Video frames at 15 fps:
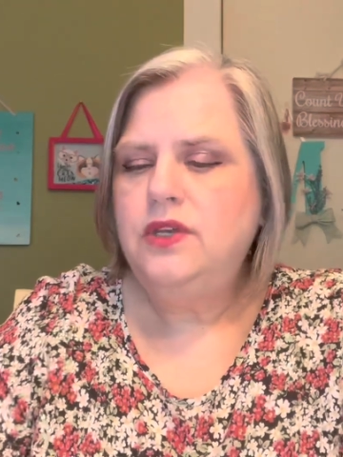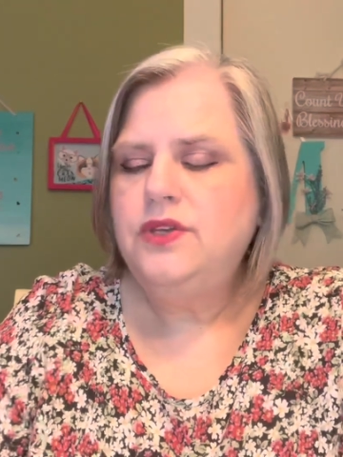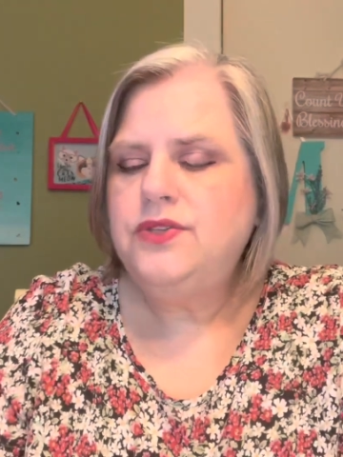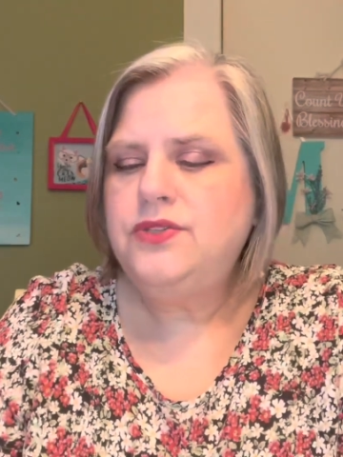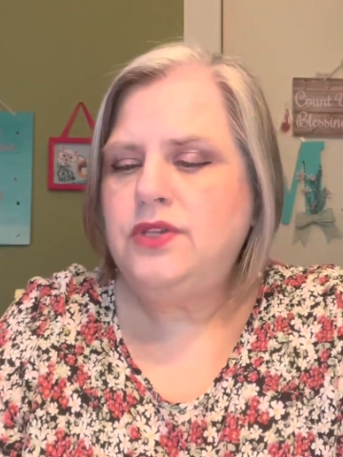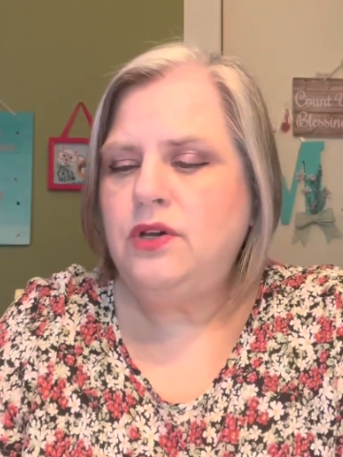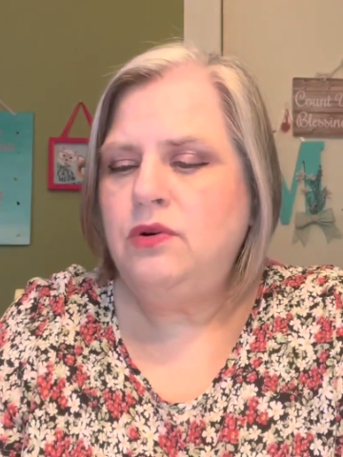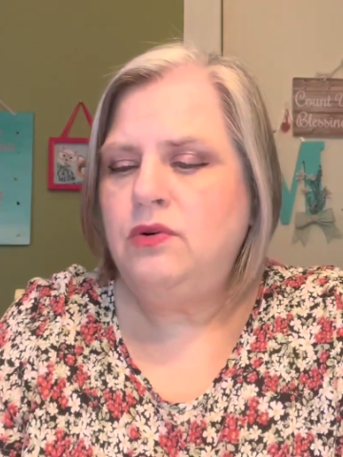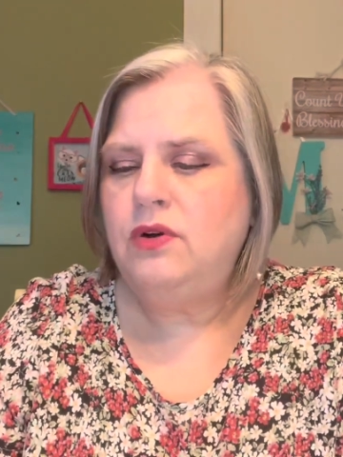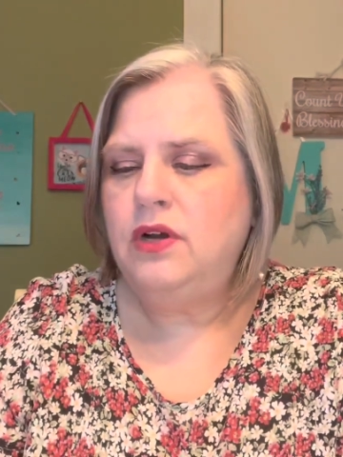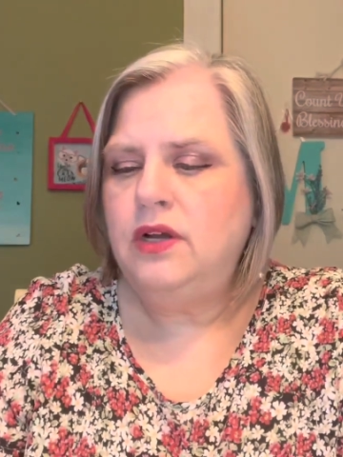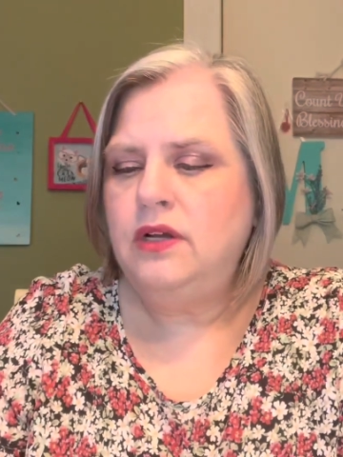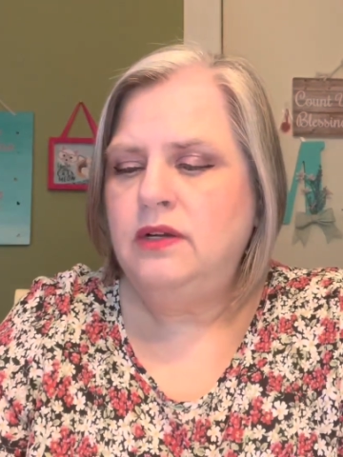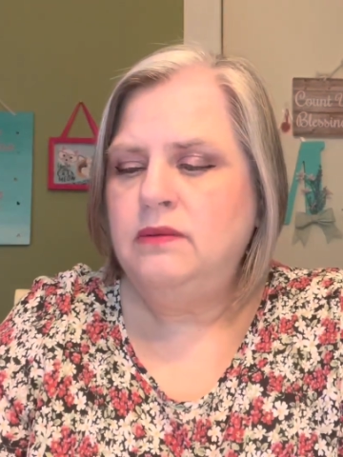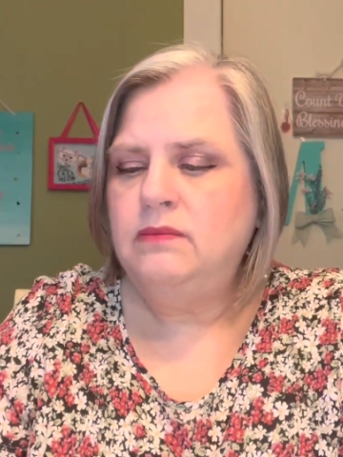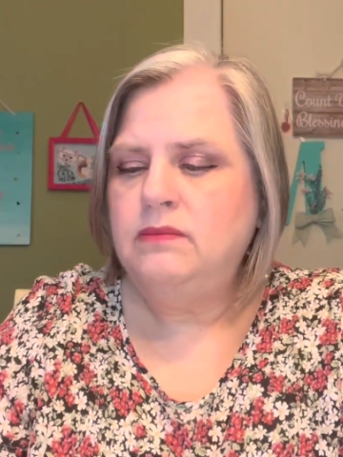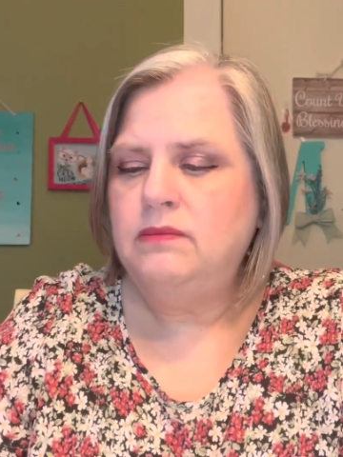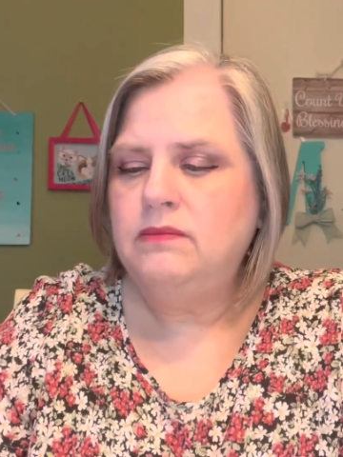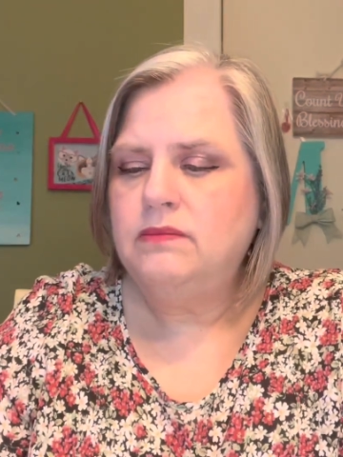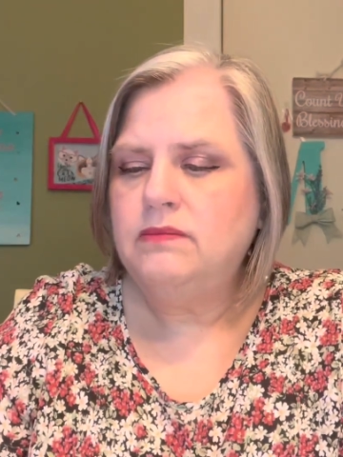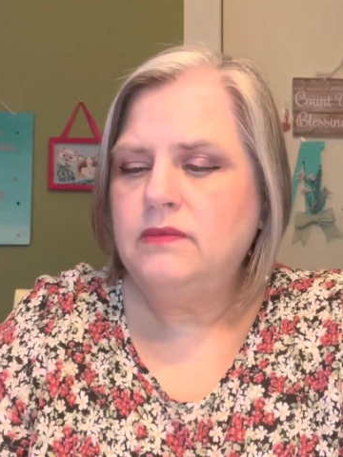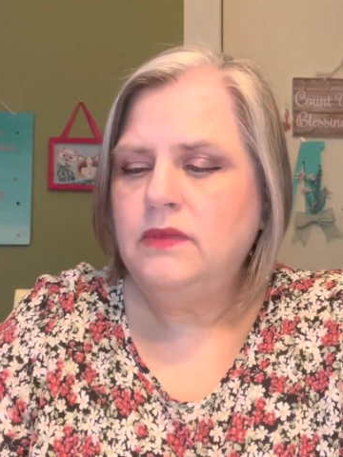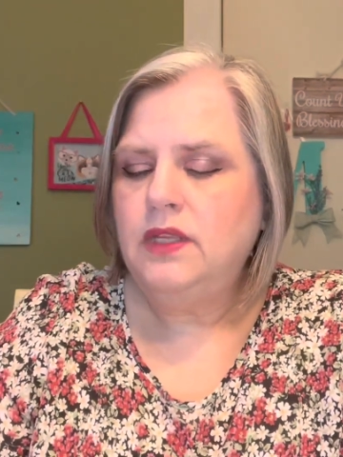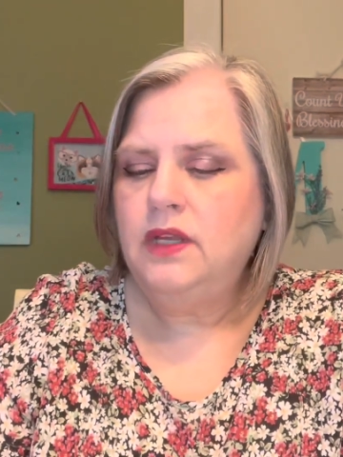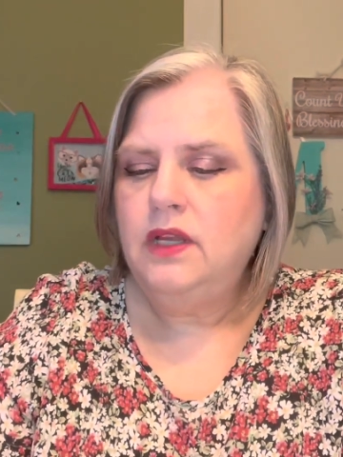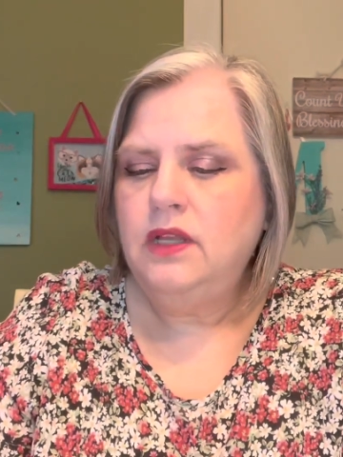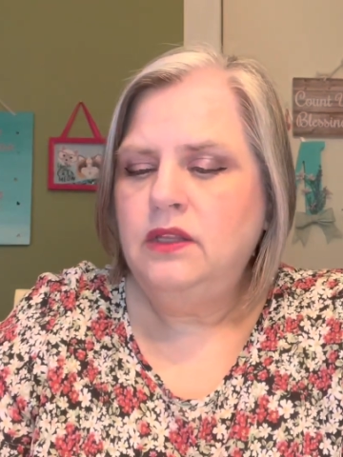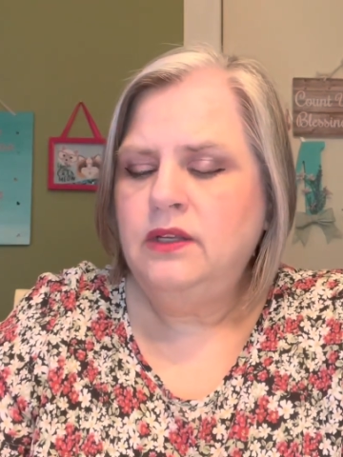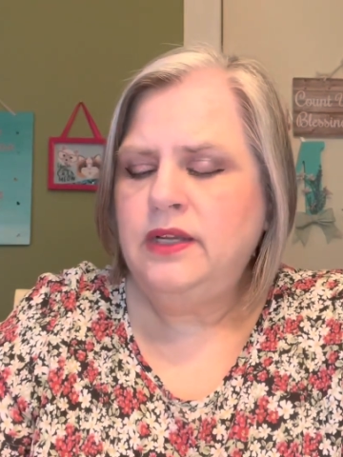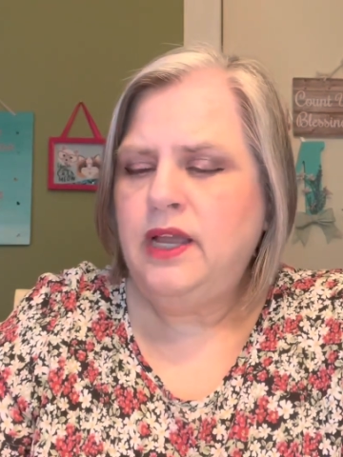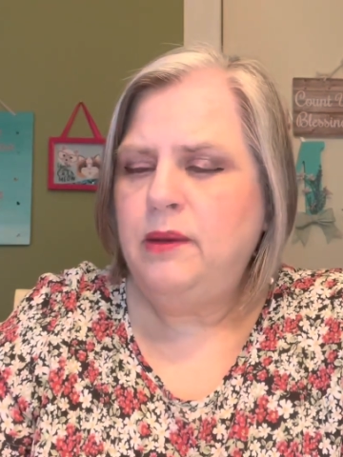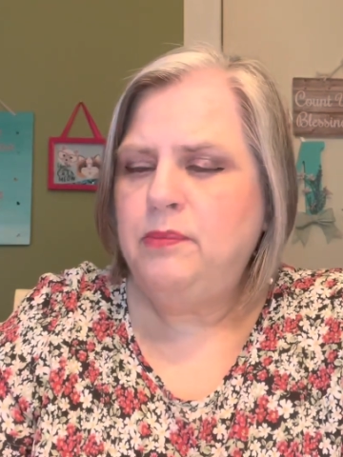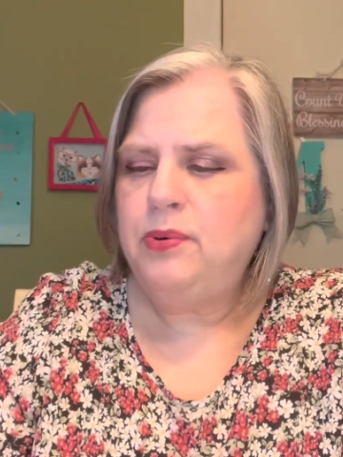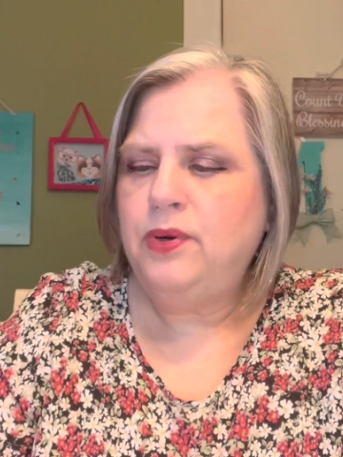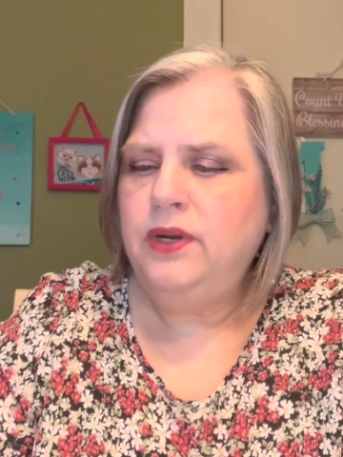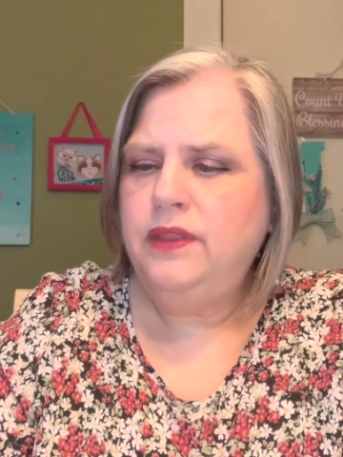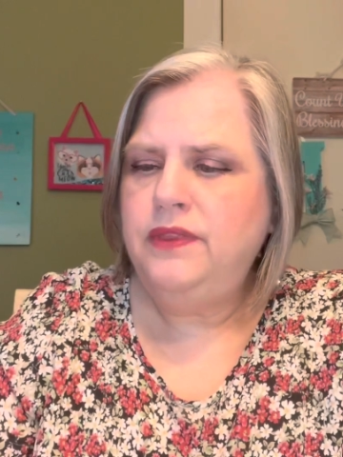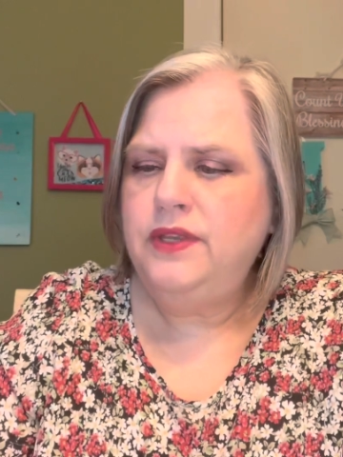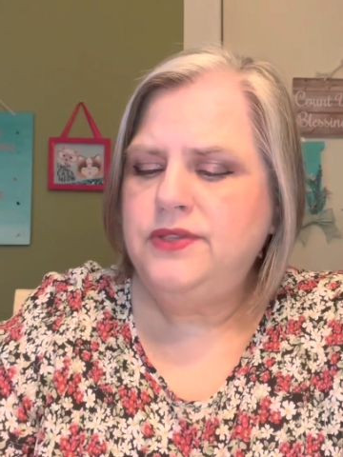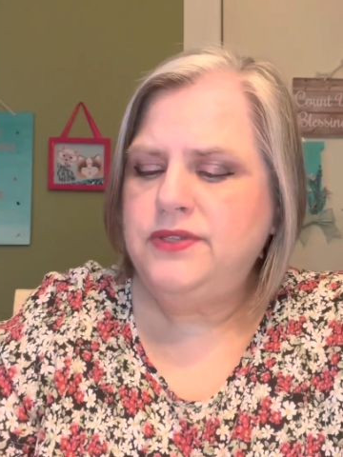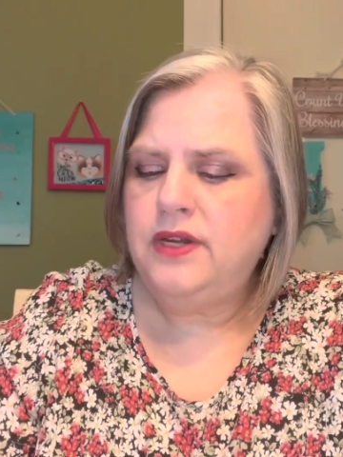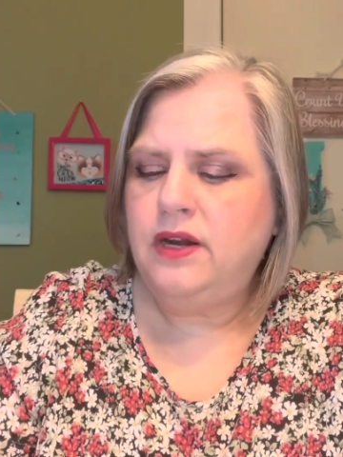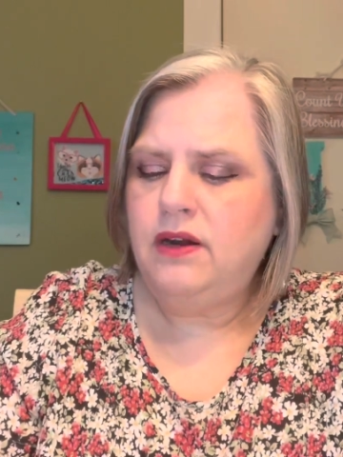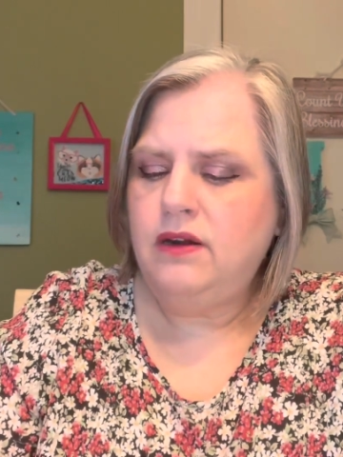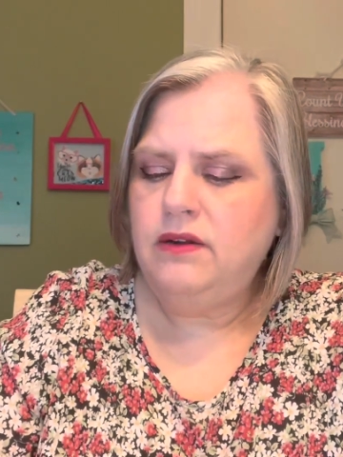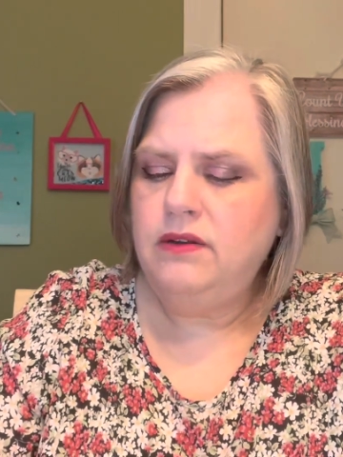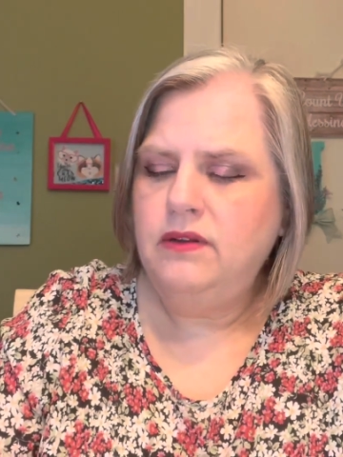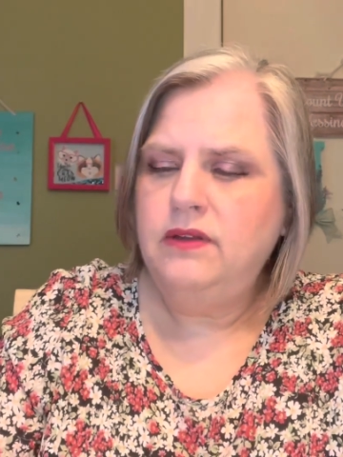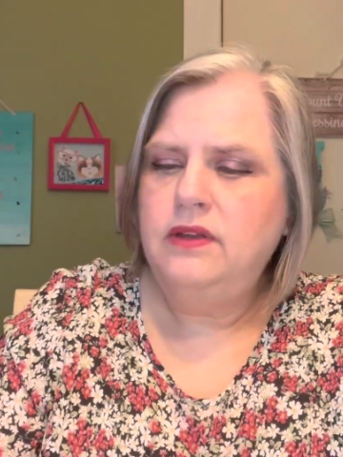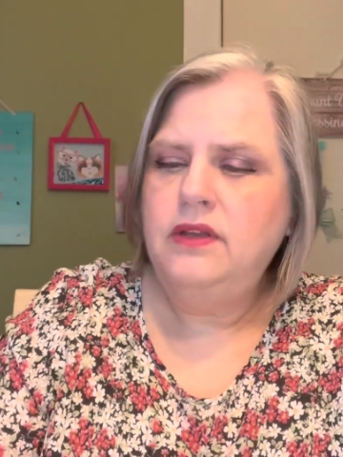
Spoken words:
So look how pretty these are.